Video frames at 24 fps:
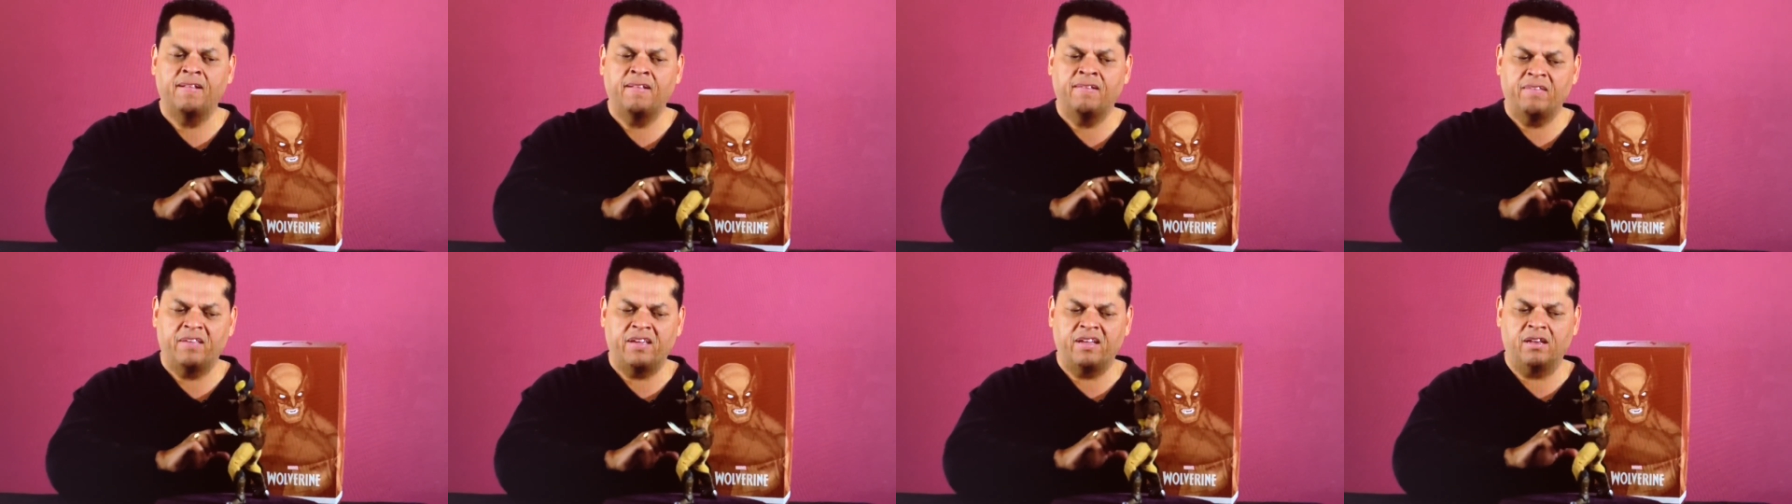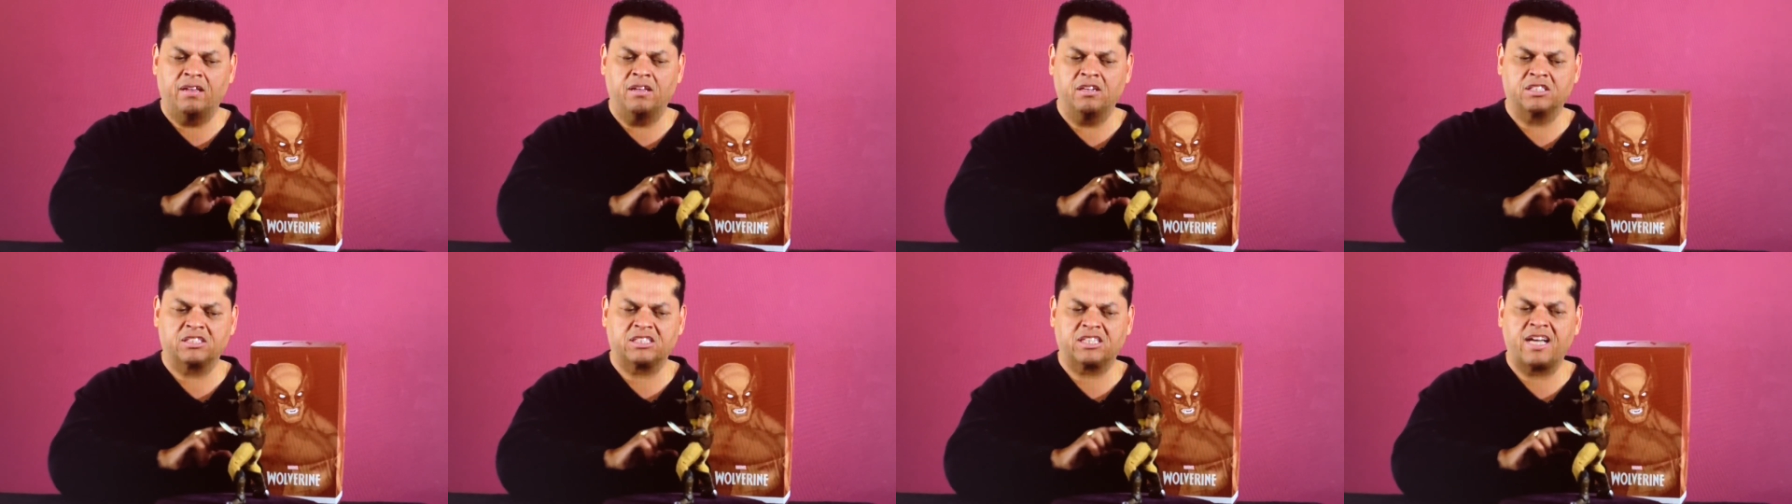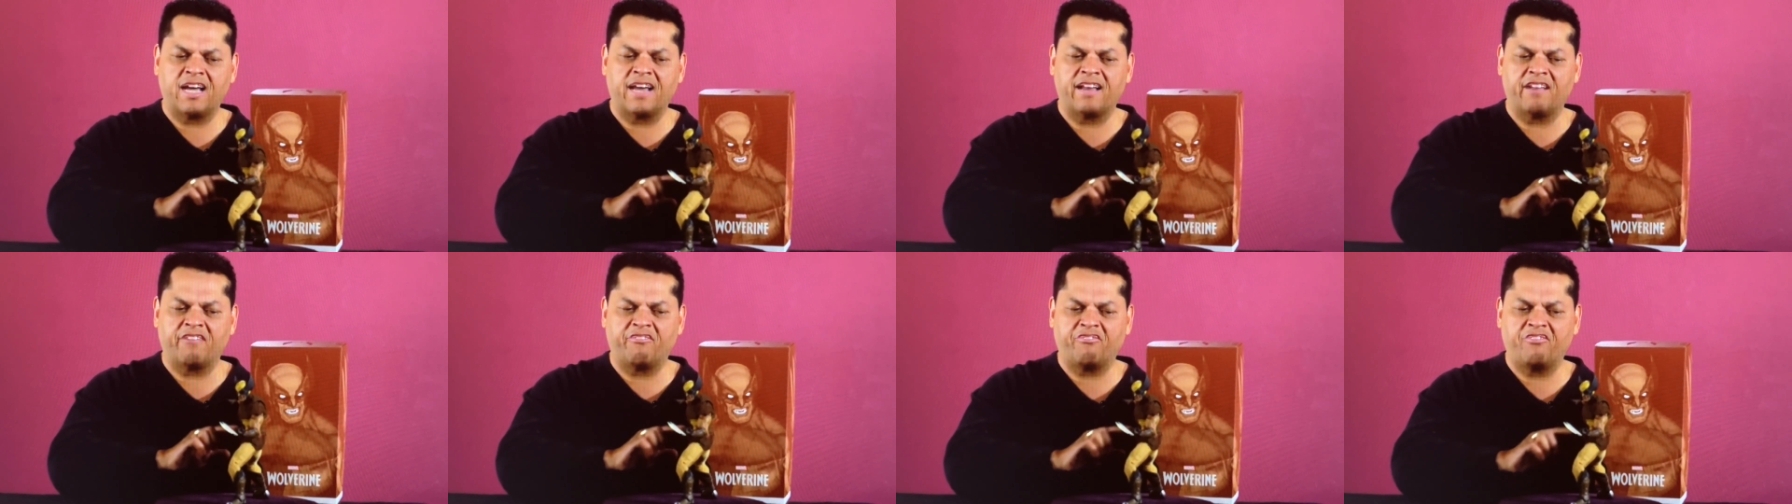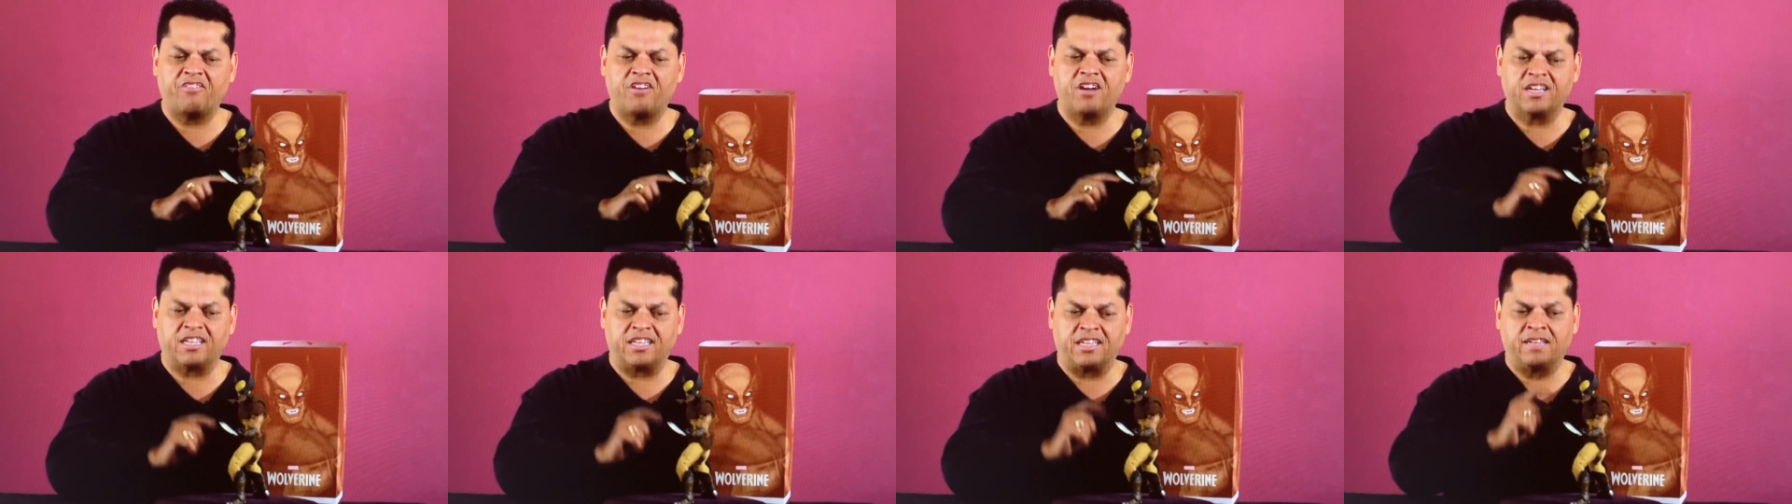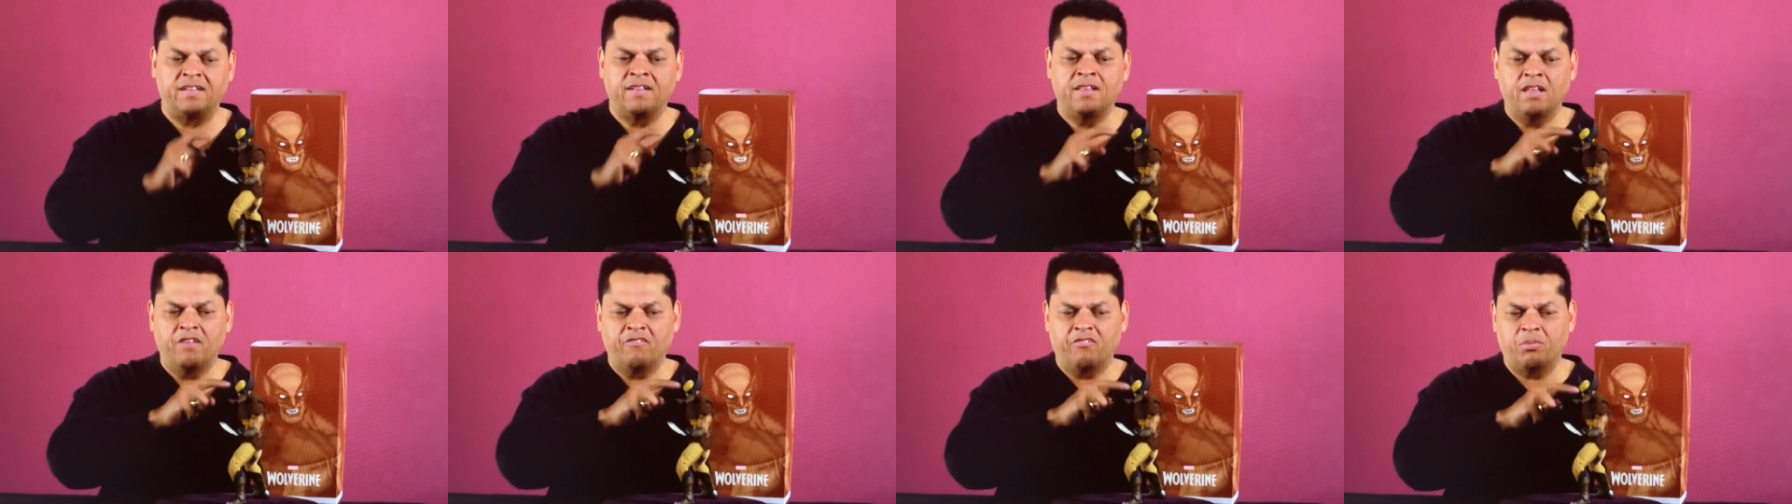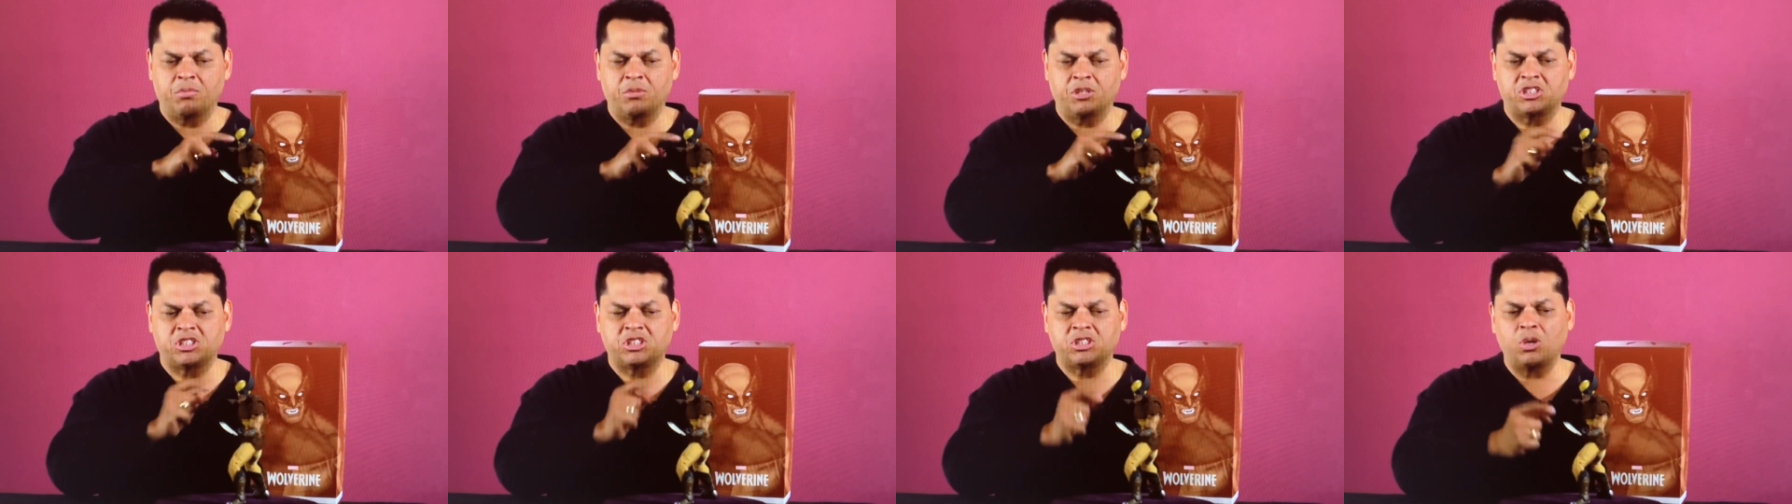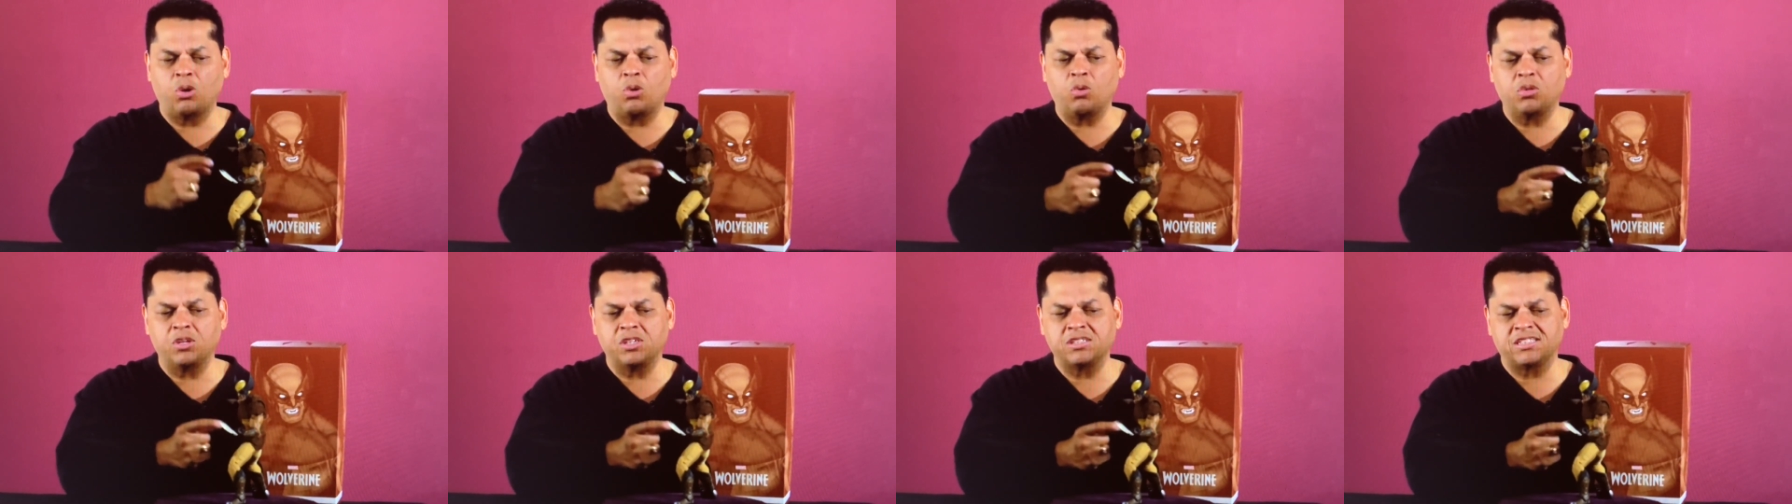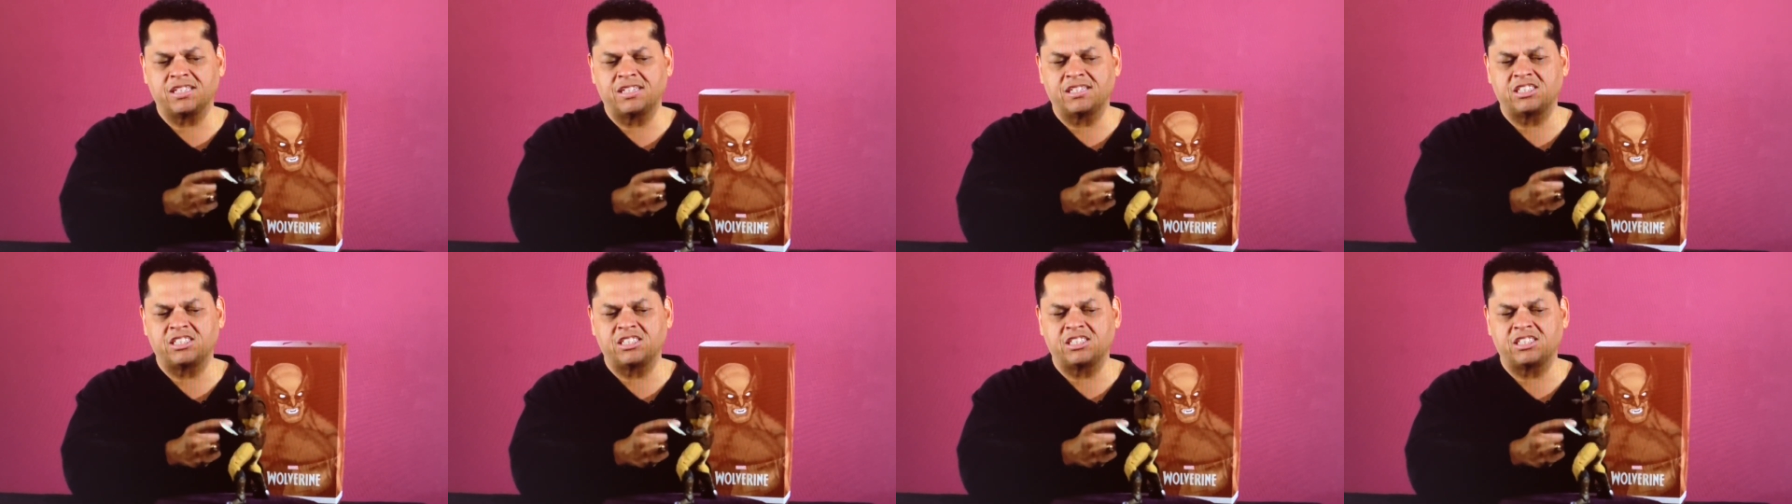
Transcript: It looks kind of funky. From the shoulders and the